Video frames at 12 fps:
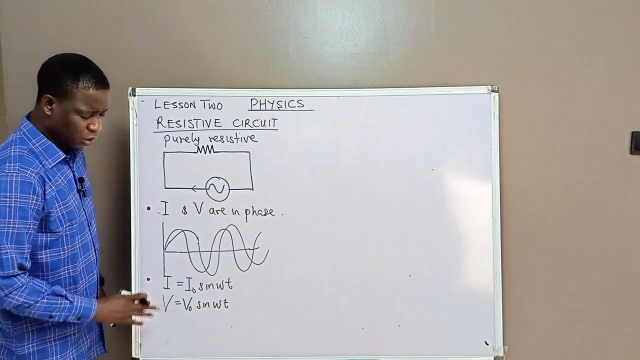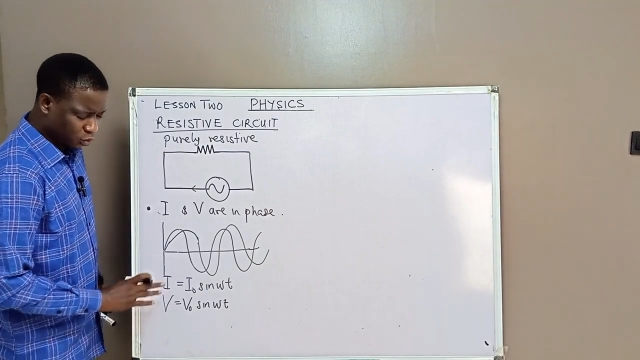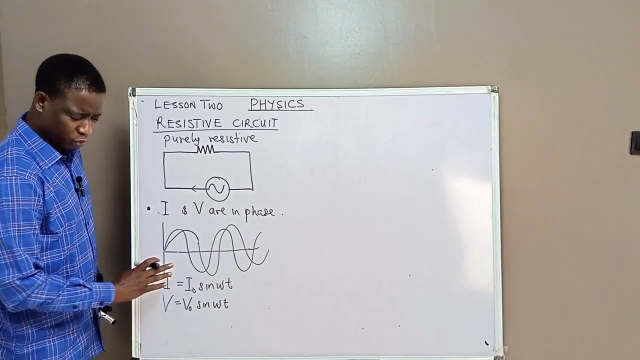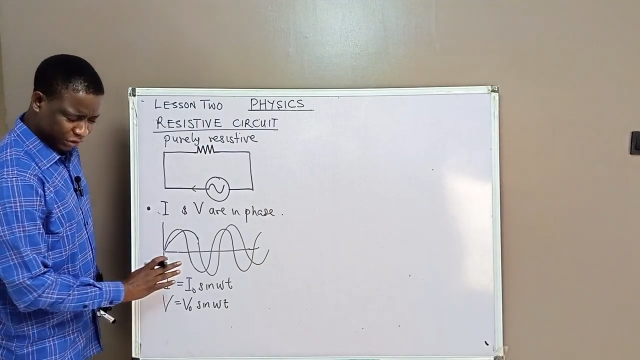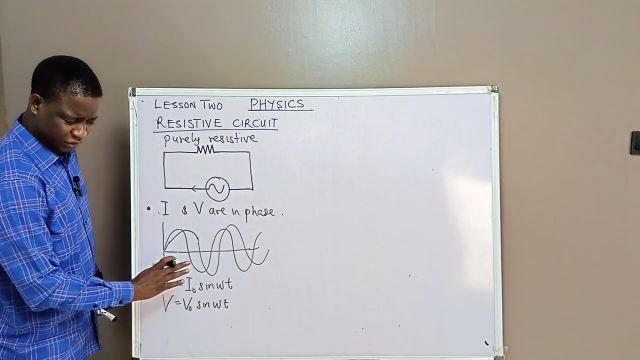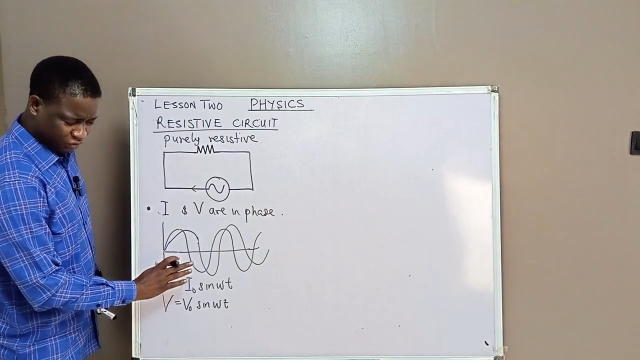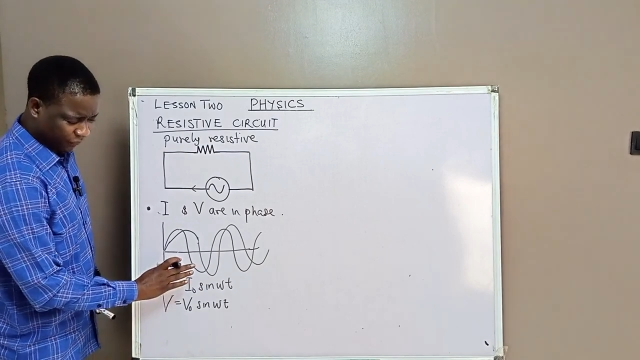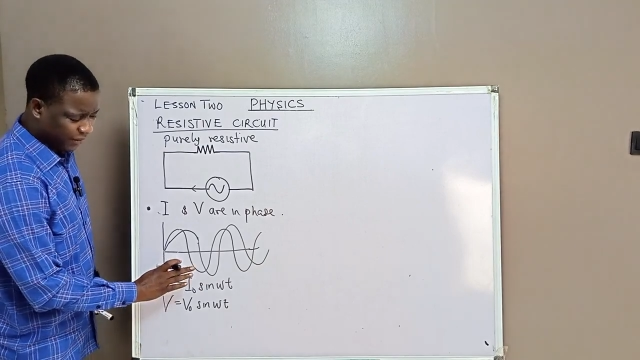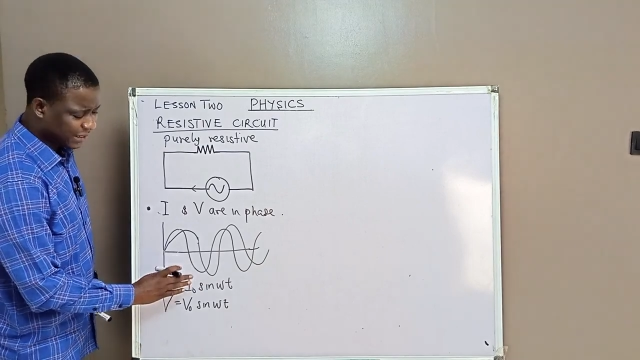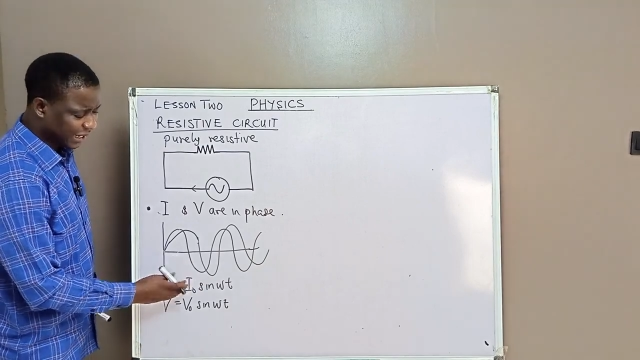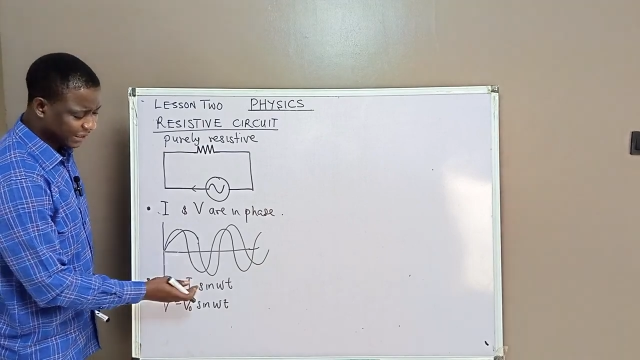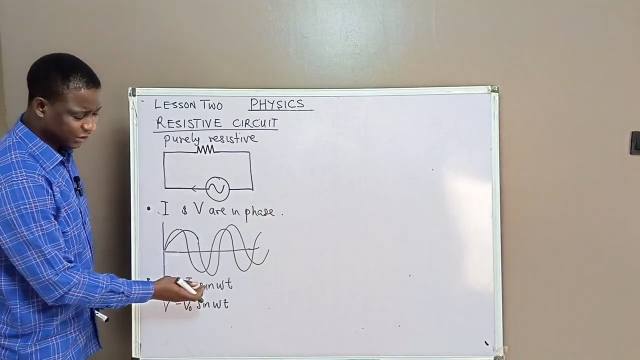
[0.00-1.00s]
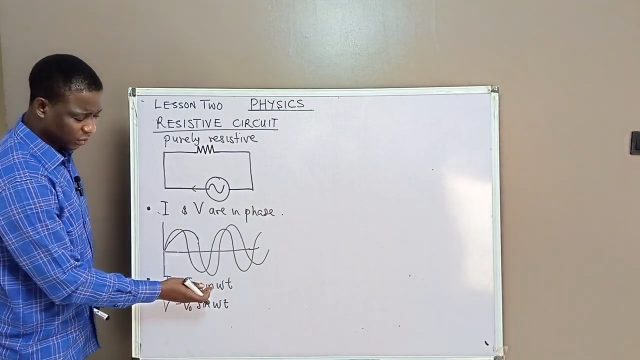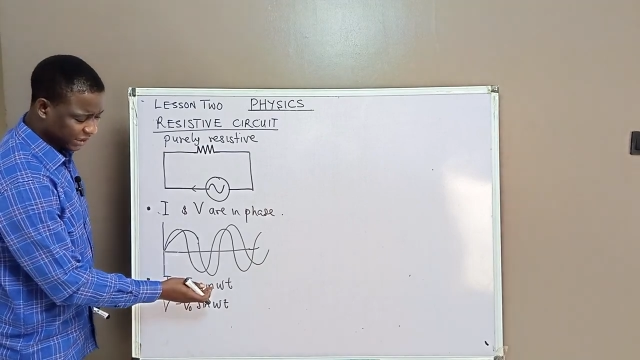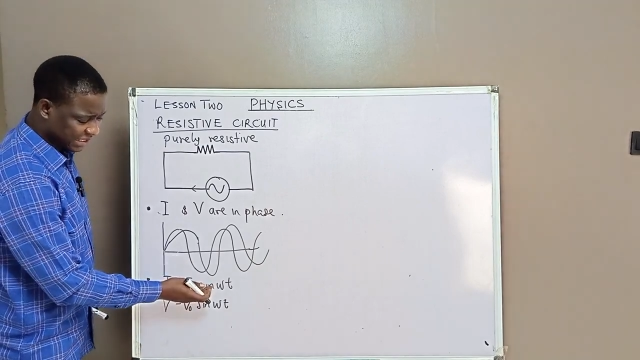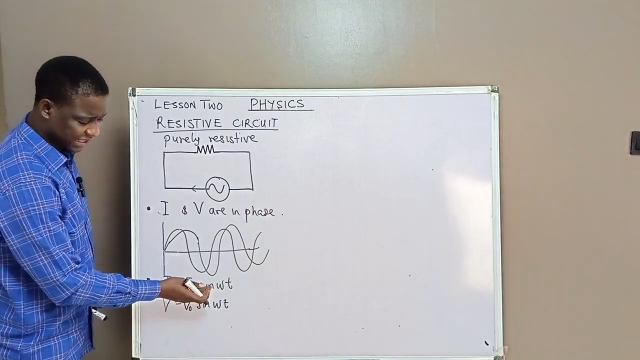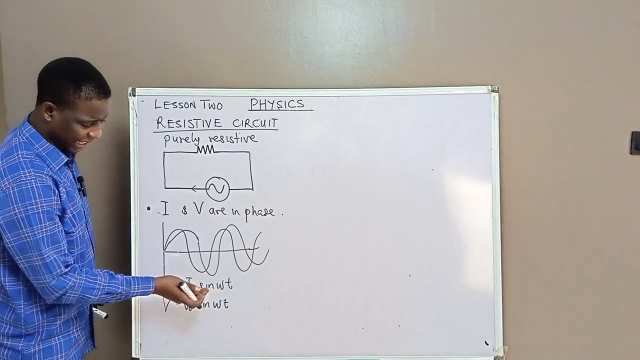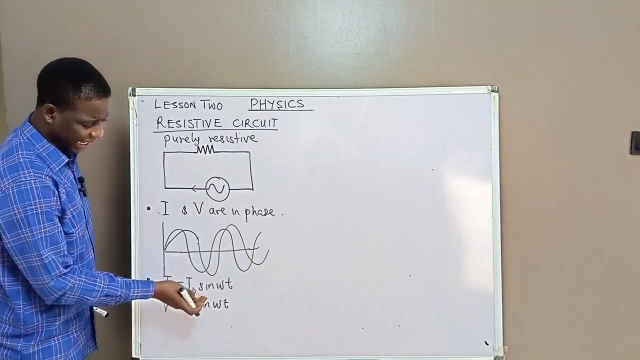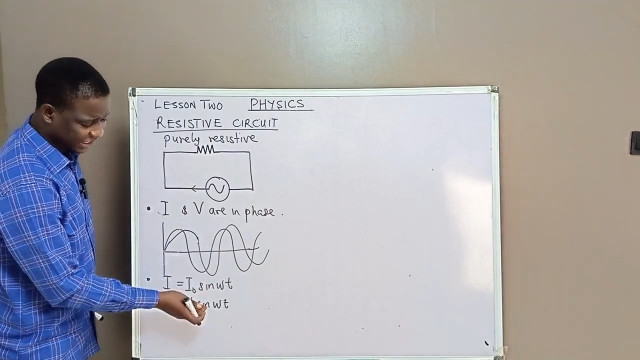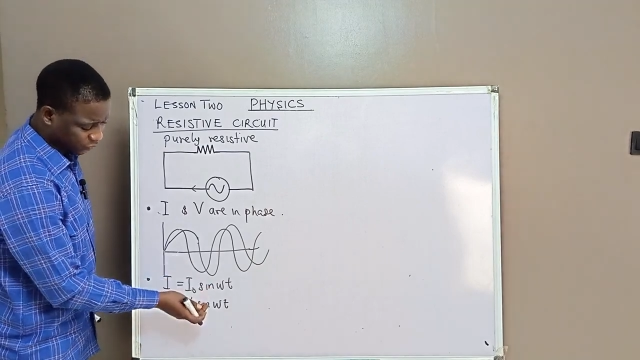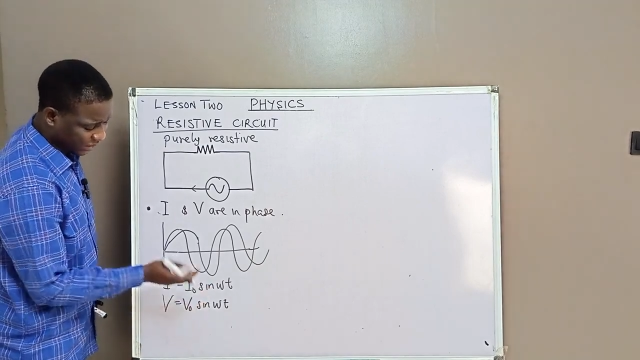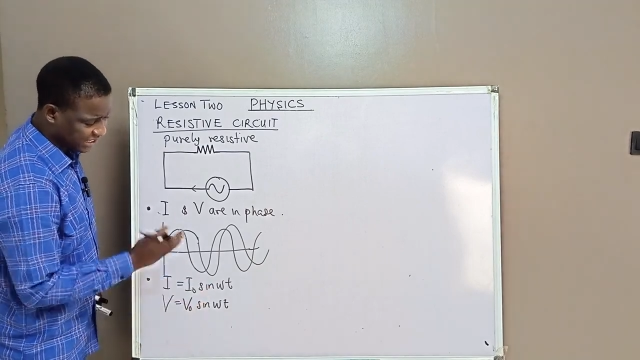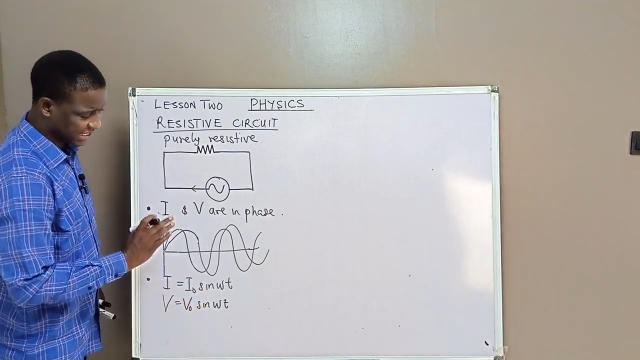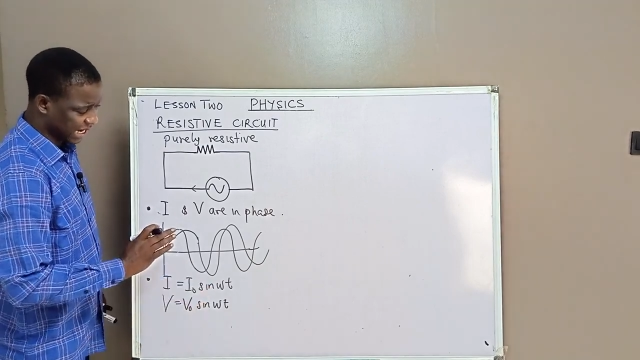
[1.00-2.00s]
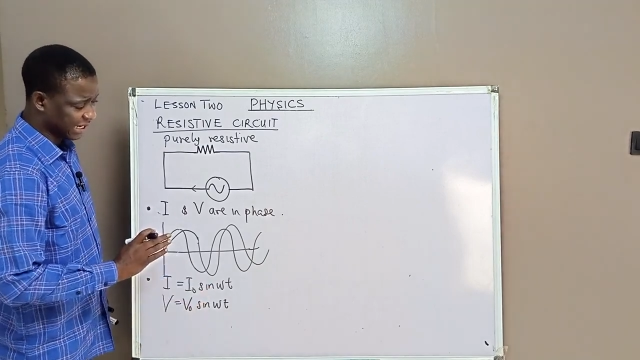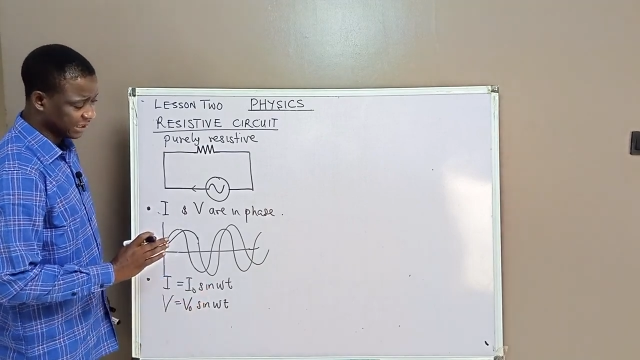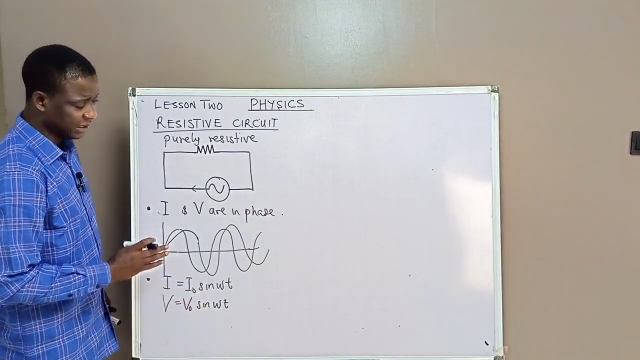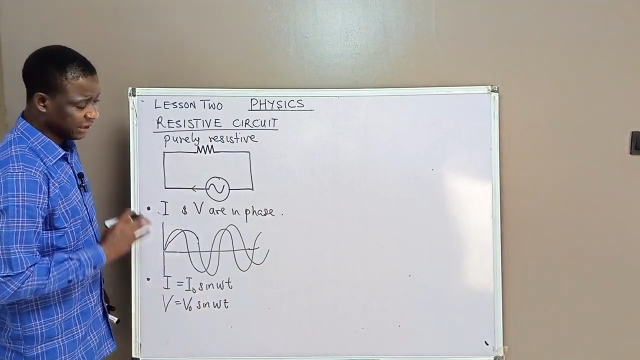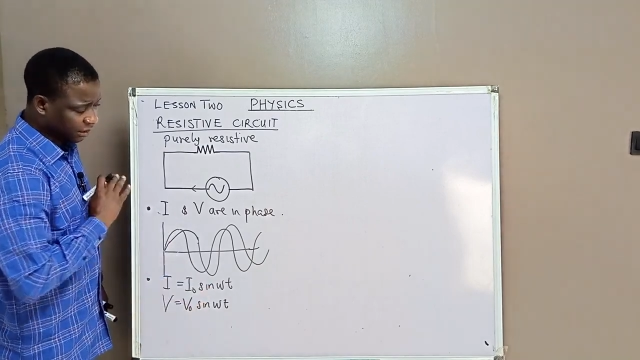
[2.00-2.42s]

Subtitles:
you will discover that this one is sine, this one is sine.